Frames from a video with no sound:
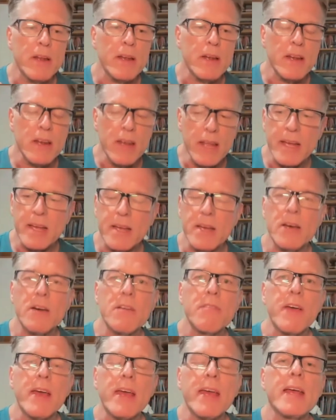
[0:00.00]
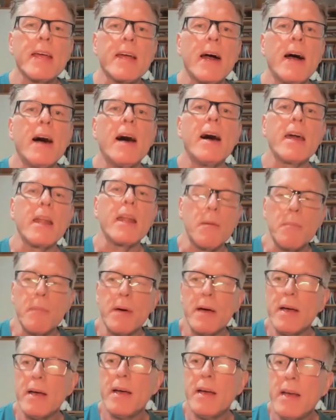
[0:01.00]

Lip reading: lick of ink on them